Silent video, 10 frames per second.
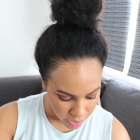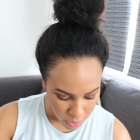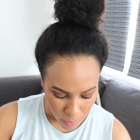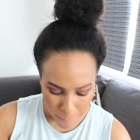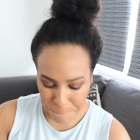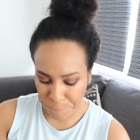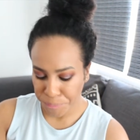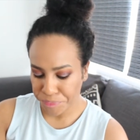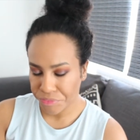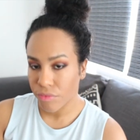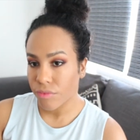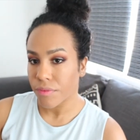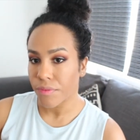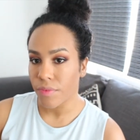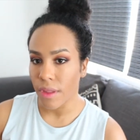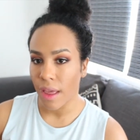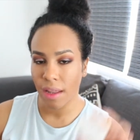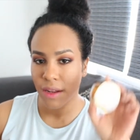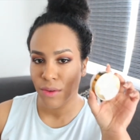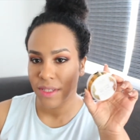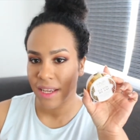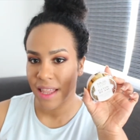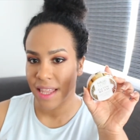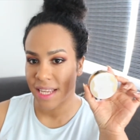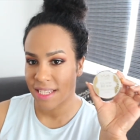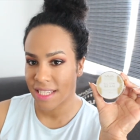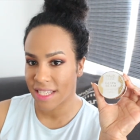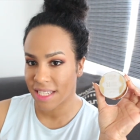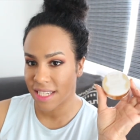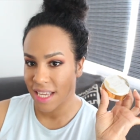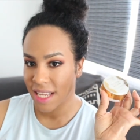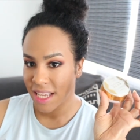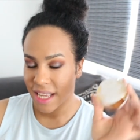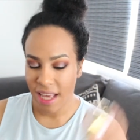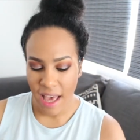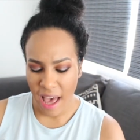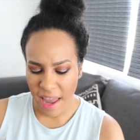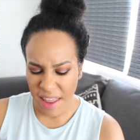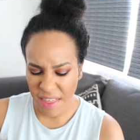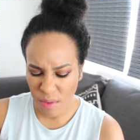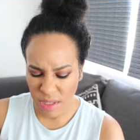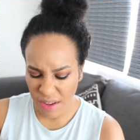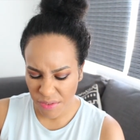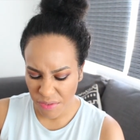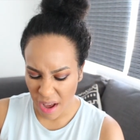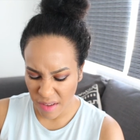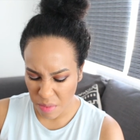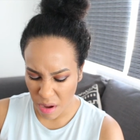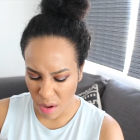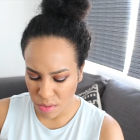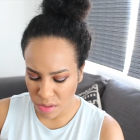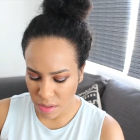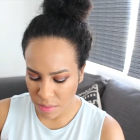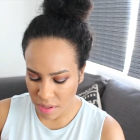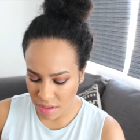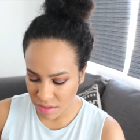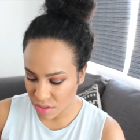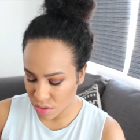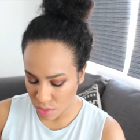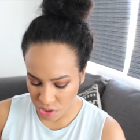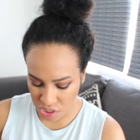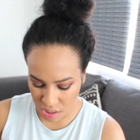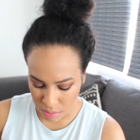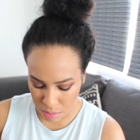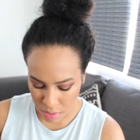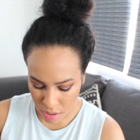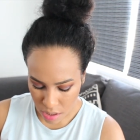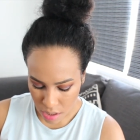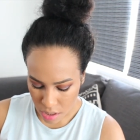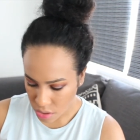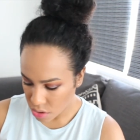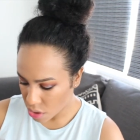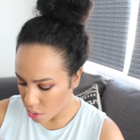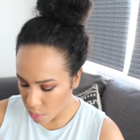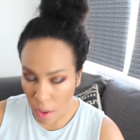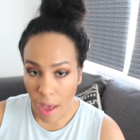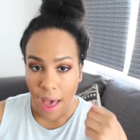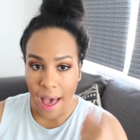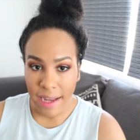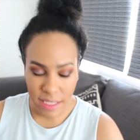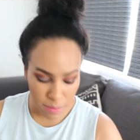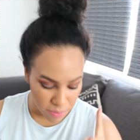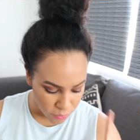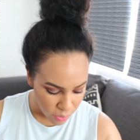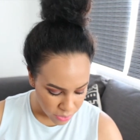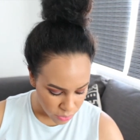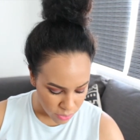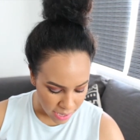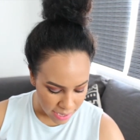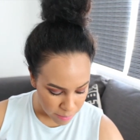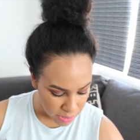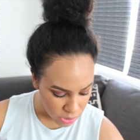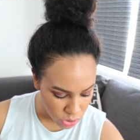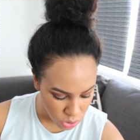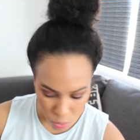it out, and it looks like this. and I think it was like £5 or something. It's so cheap. So actually, before I do that, let me just